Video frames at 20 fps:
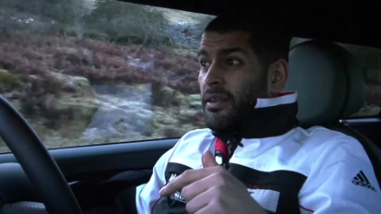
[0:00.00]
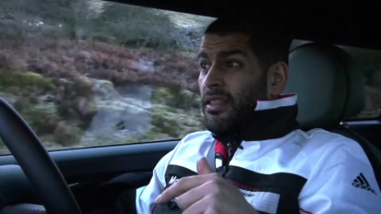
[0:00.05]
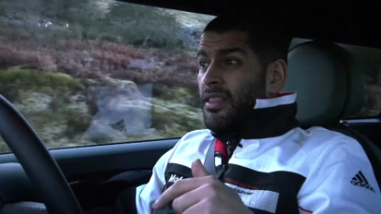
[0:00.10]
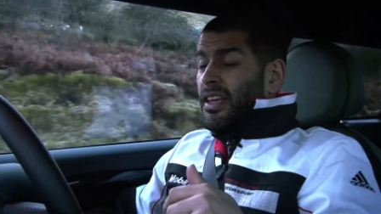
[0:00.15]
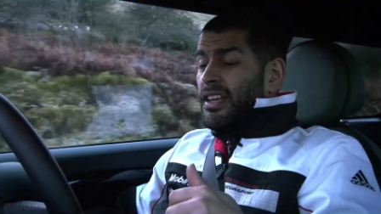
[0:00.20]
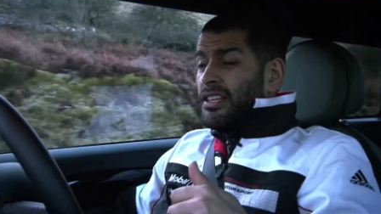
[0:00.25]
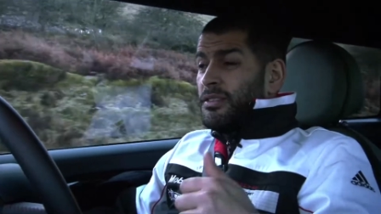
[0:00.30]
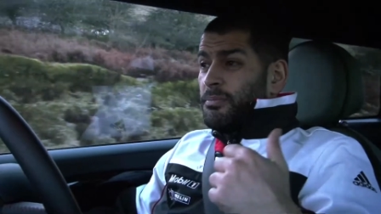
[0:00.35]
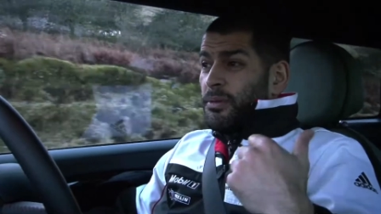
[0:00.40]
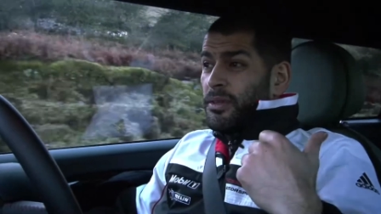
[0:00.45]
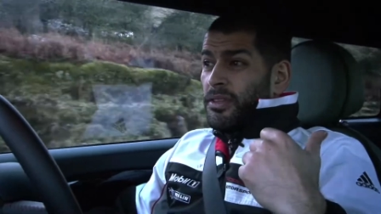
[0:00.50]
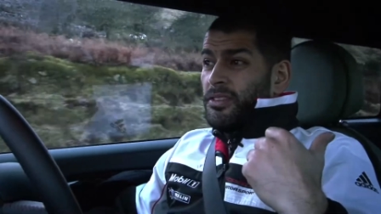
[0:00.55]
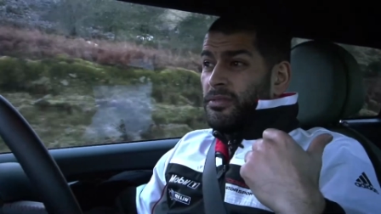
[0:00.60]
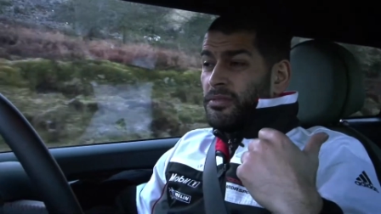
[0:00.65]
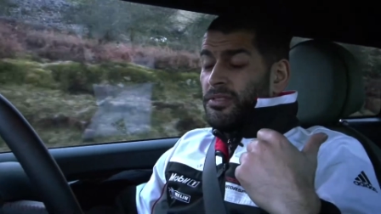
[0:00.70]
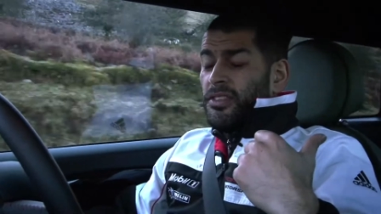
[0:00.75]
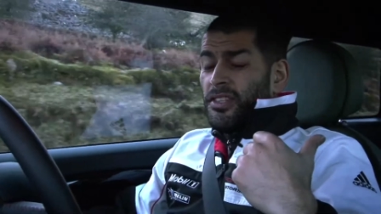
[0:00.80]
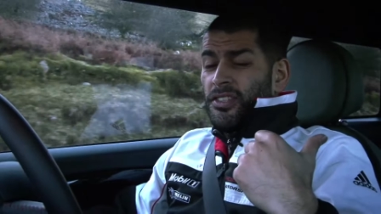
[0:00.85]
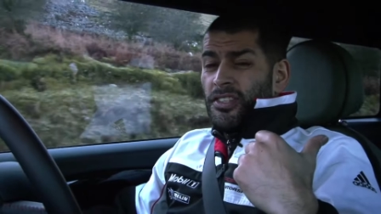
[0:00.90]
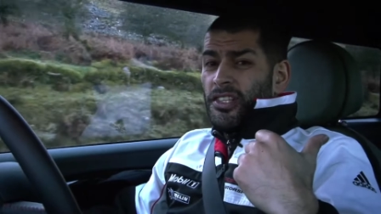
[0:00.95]
in this, but the
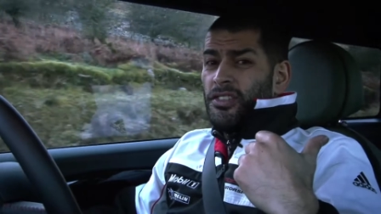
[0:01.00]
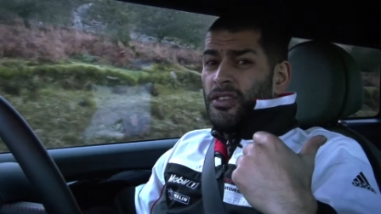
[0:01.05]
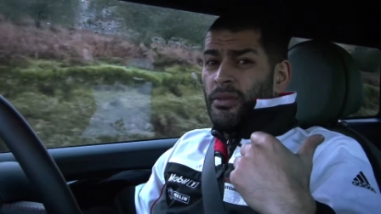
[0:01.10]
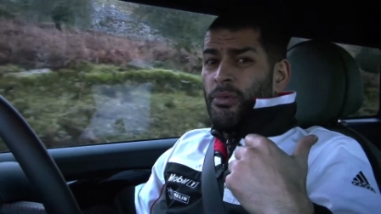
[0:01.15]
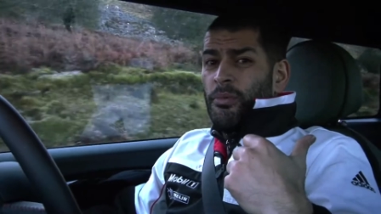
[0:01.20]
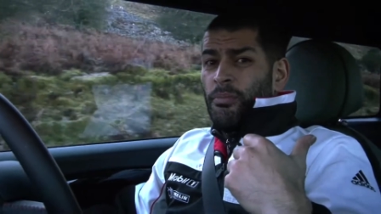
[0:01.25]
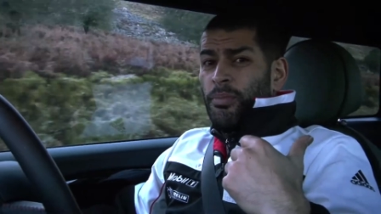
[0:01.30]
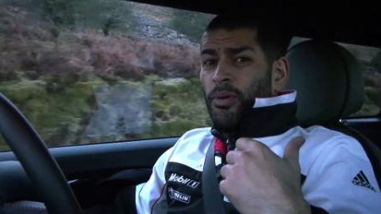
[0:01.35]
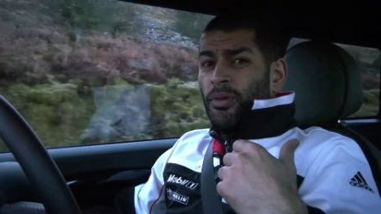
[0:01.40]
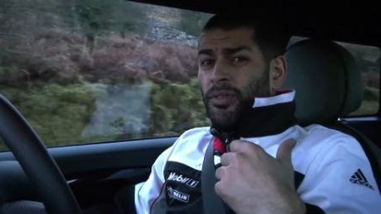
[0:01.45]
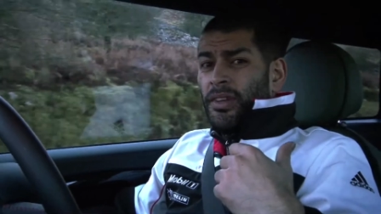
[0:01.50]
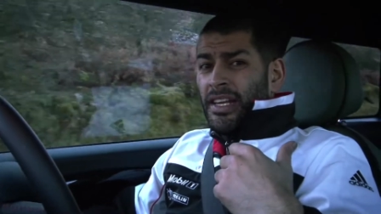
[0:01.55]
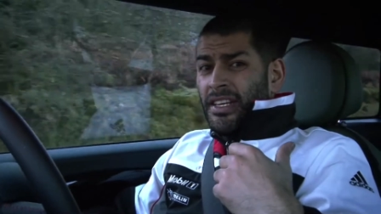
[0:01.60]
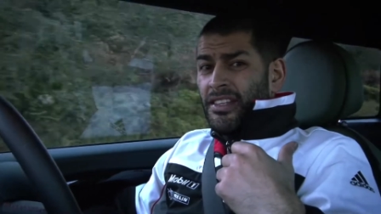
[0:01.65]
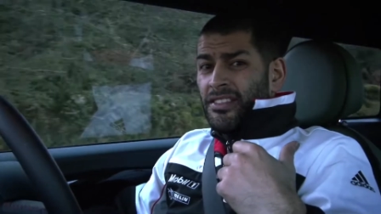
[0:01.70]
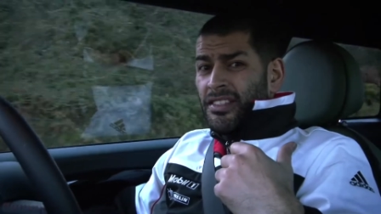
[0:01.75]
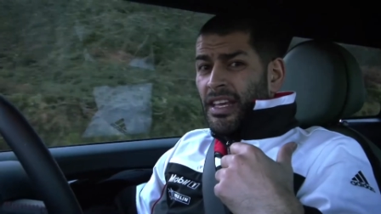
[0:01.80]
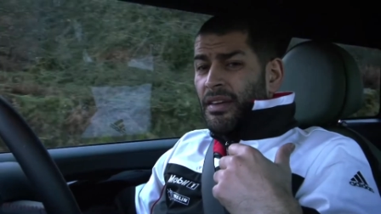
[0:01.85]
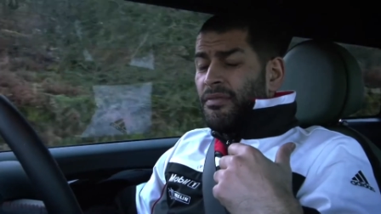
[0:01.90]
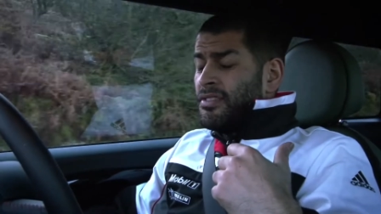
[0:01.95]
Citroen will pull nearly
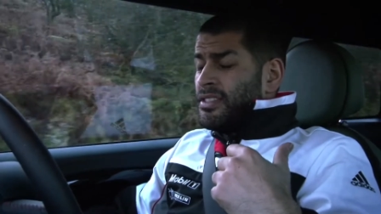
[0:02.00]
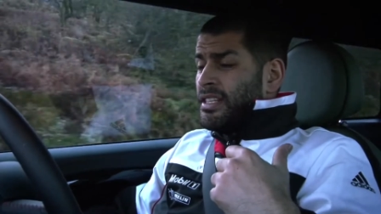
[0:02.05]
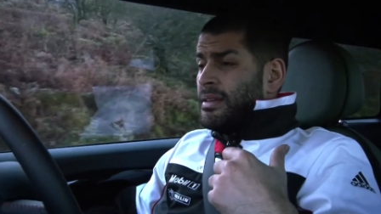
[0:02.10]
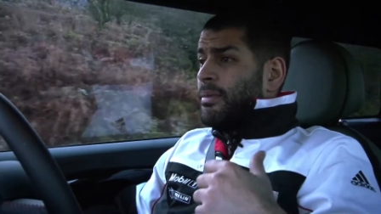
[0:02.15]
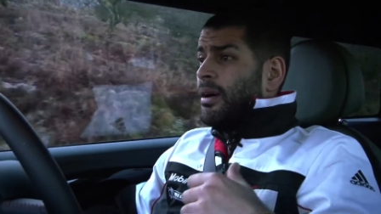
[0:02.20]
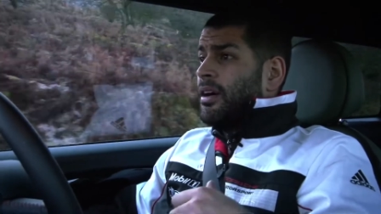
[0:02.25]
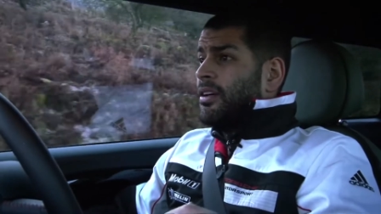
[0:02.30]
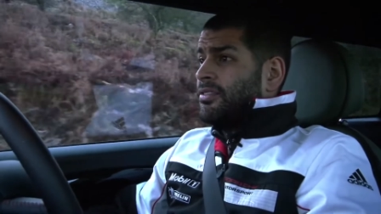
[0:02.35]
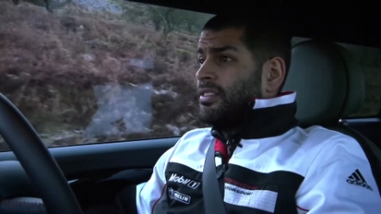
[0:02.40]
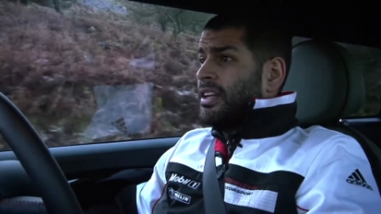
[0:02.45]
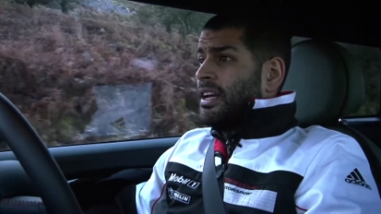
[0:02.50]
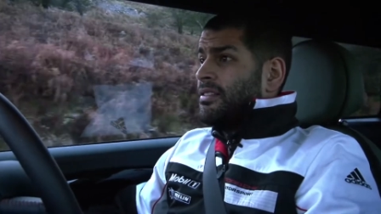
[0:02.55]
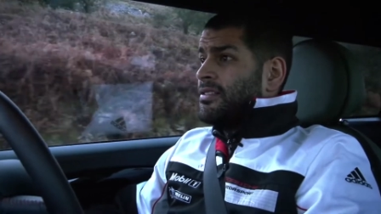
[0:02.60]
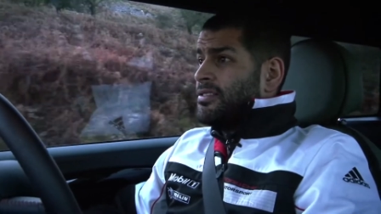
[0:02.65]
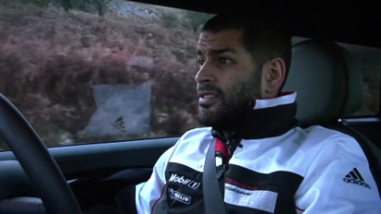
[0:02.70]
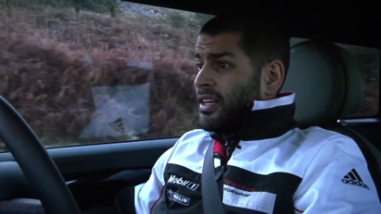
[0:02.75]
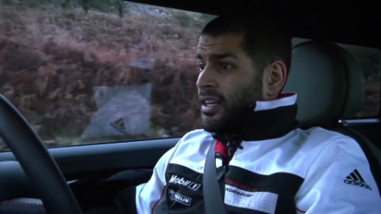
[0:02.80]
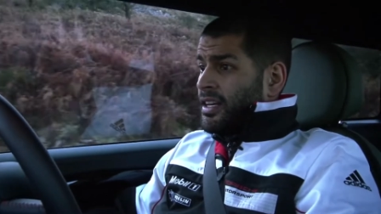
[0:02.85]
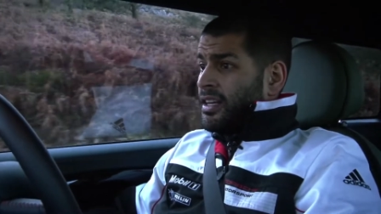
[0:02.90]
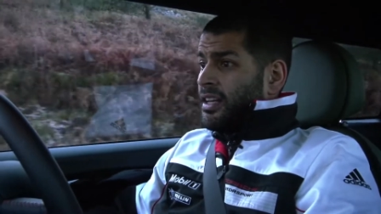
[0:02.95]
70 miles an hour in
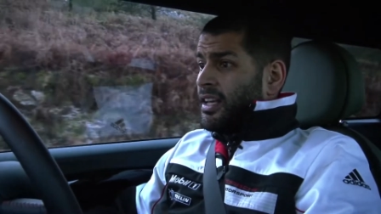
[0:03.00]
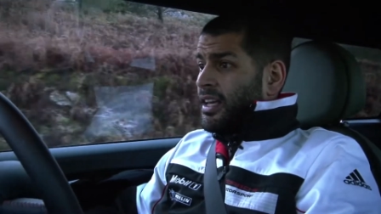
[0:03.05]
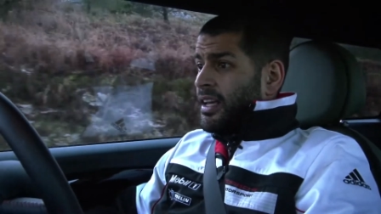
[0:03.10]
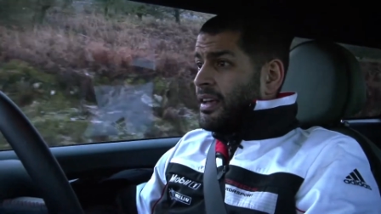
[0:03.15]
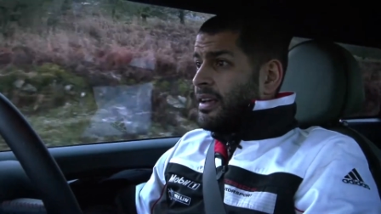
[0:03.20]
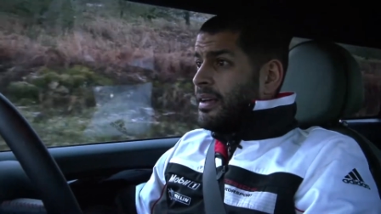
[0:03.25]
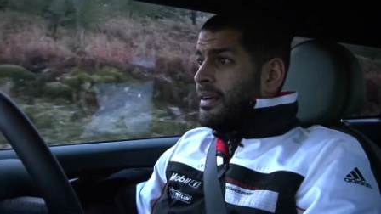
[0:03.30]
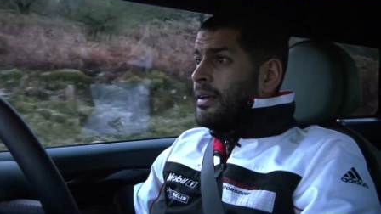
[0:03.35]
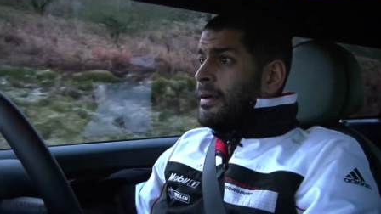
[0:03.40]
second gear.